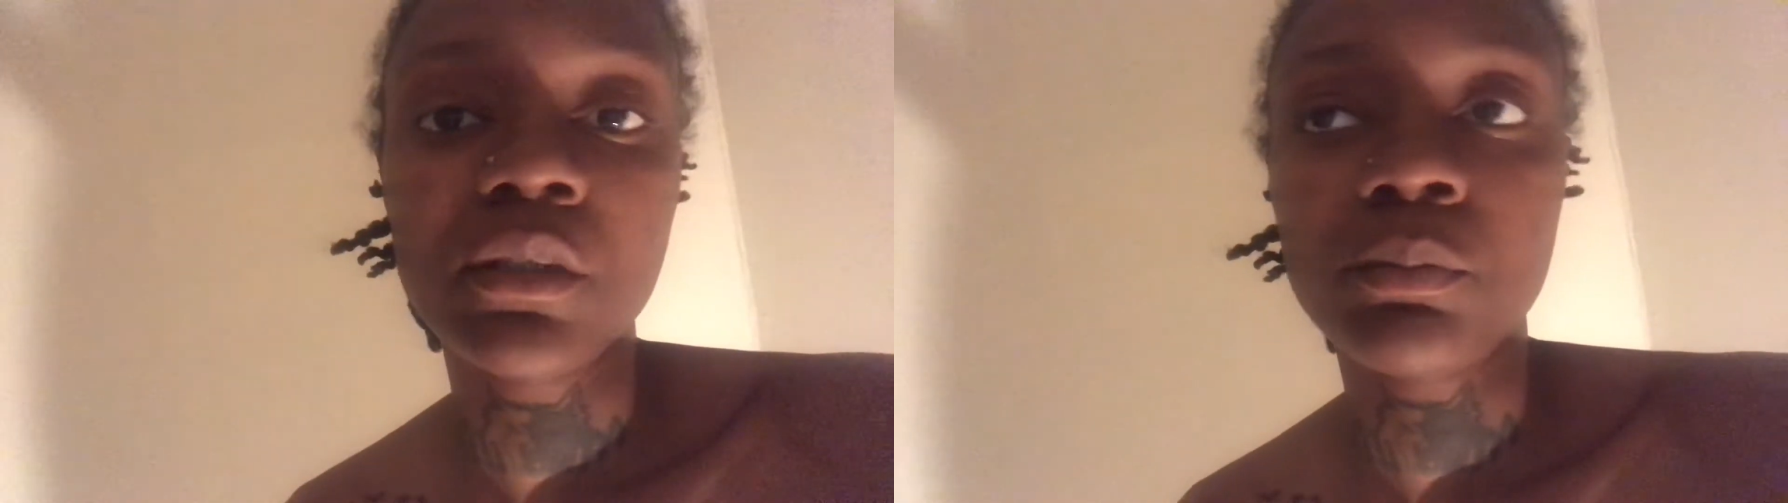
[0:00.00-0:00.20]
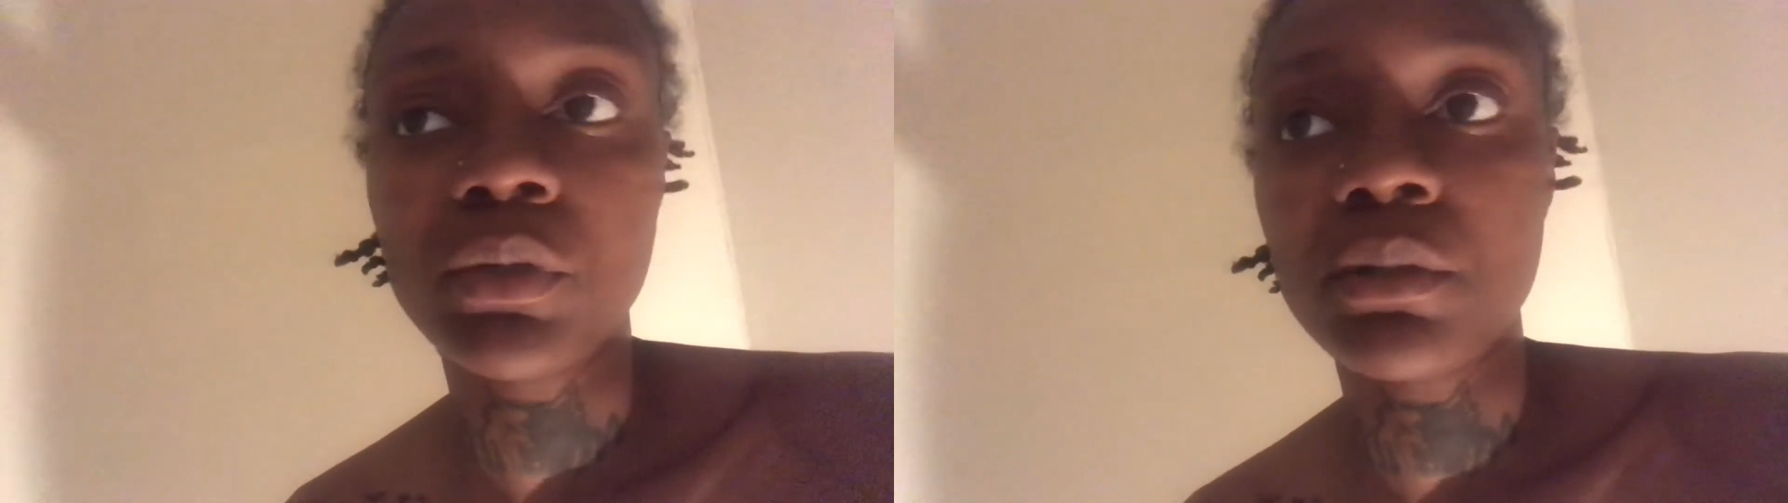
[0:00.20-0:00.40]

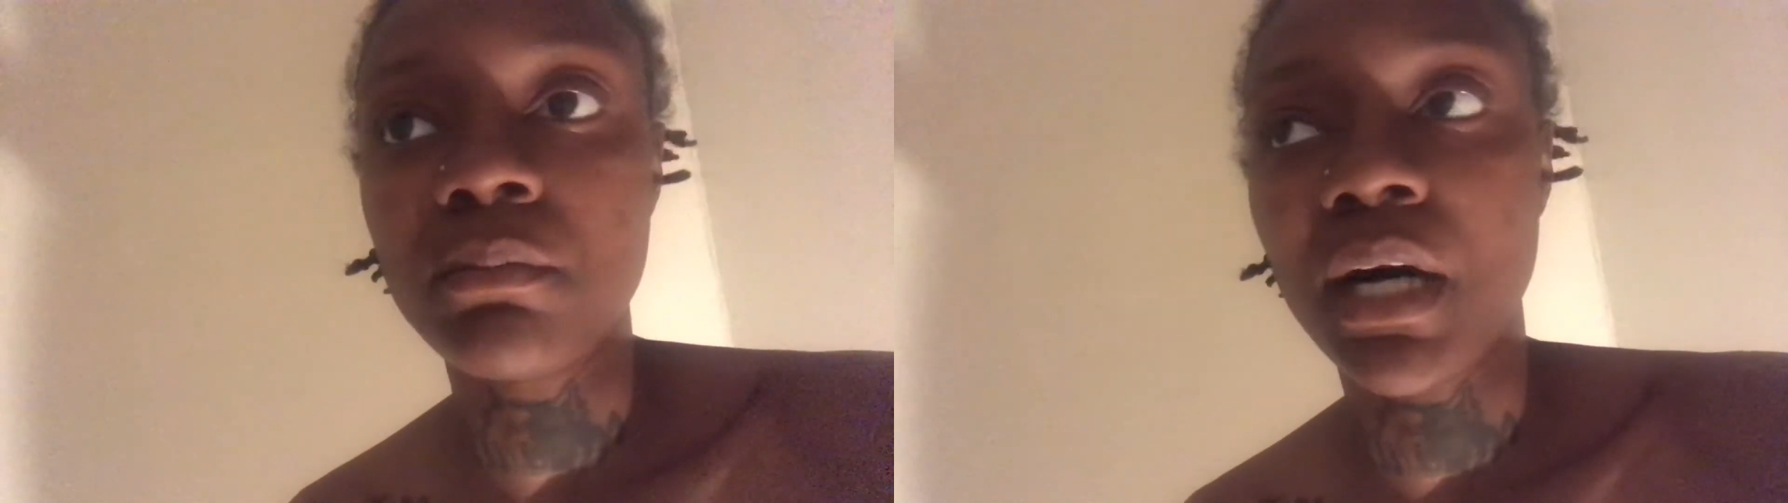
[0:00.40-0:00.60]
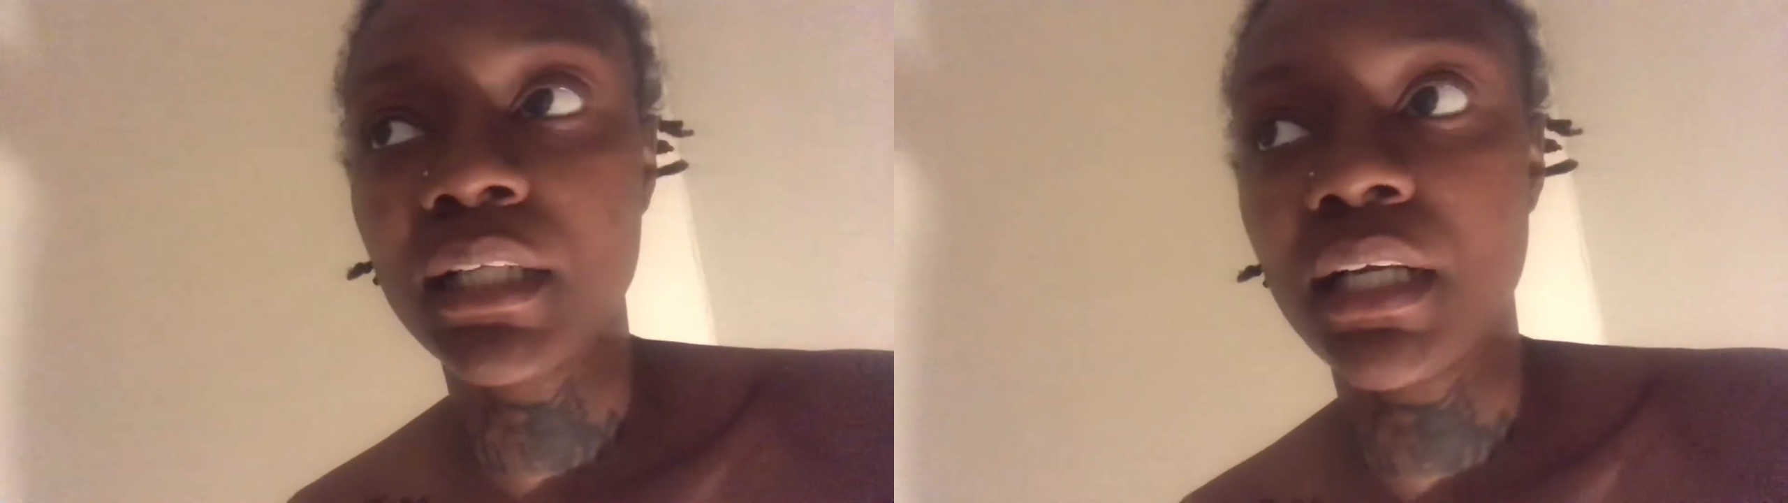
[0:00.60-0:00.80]
put
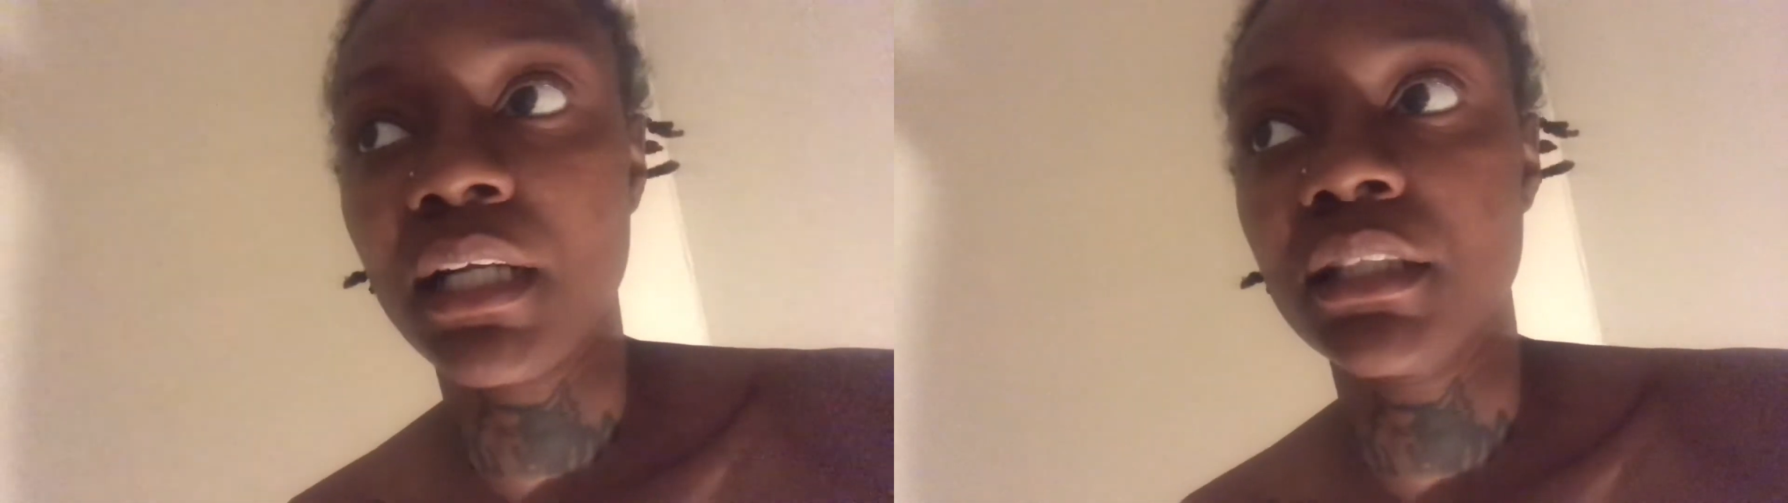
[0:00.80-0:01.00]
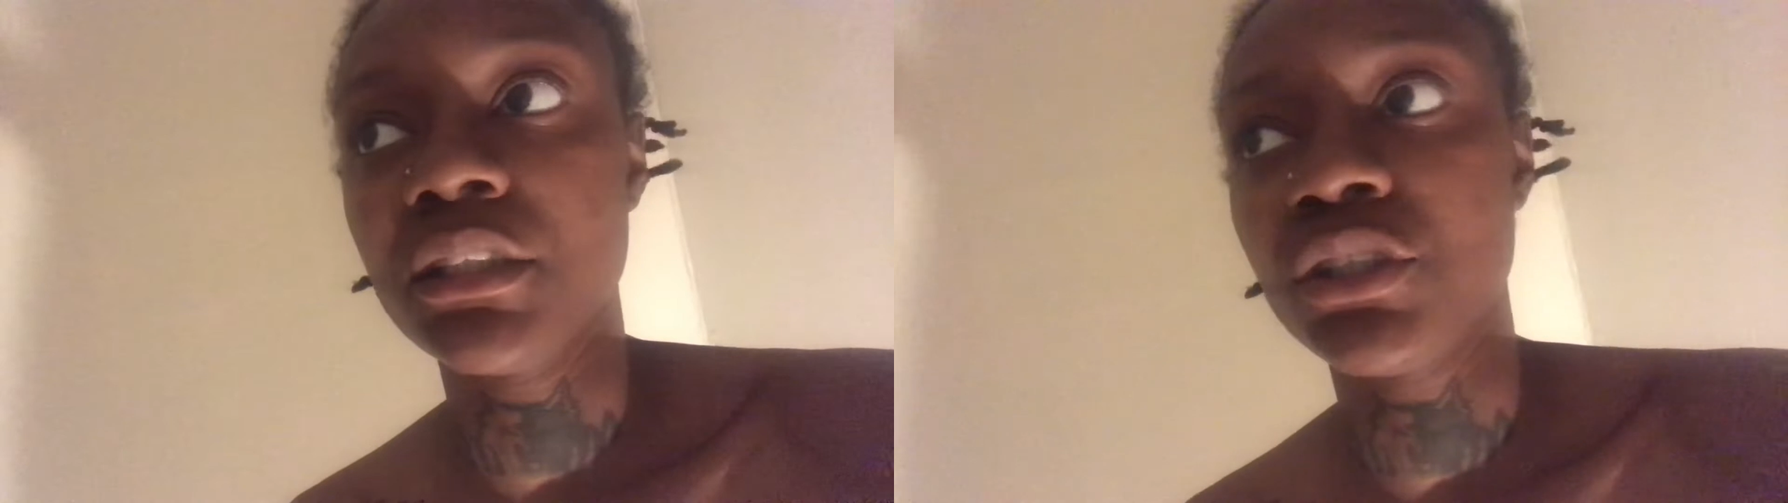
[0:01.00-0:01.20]
my
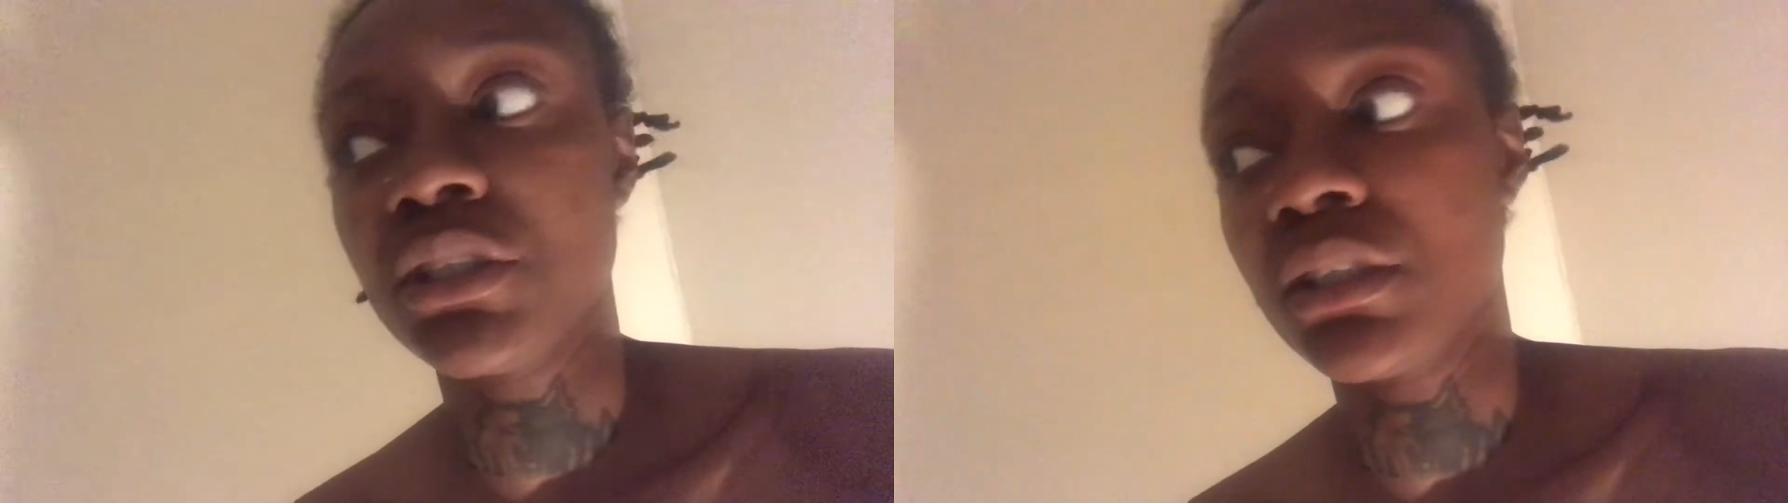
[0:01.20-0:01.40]
knowledge